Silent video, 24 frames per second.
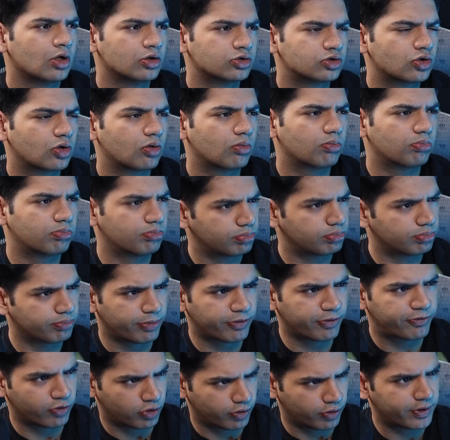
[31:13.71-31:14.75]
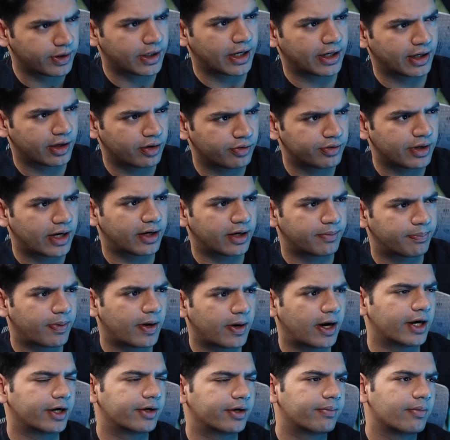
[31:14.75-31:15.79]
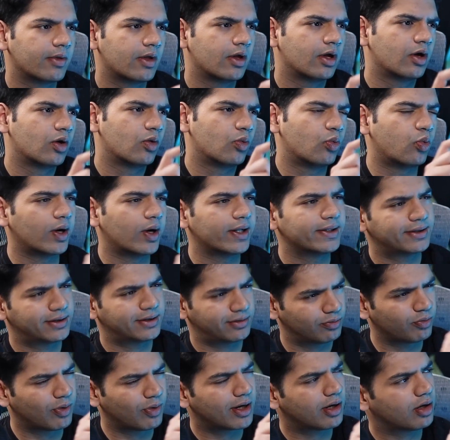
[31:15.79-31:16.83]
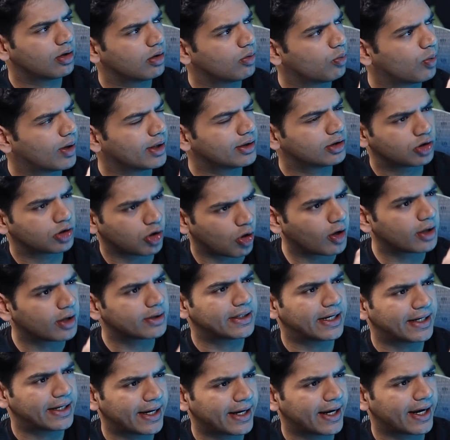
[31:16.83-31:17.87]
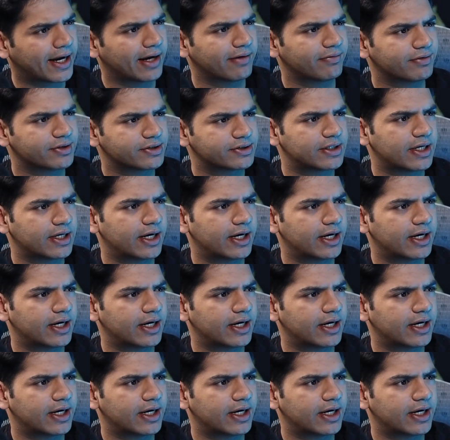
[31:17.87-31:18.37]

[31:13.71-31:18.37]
So before we get into that part, one thought that I have is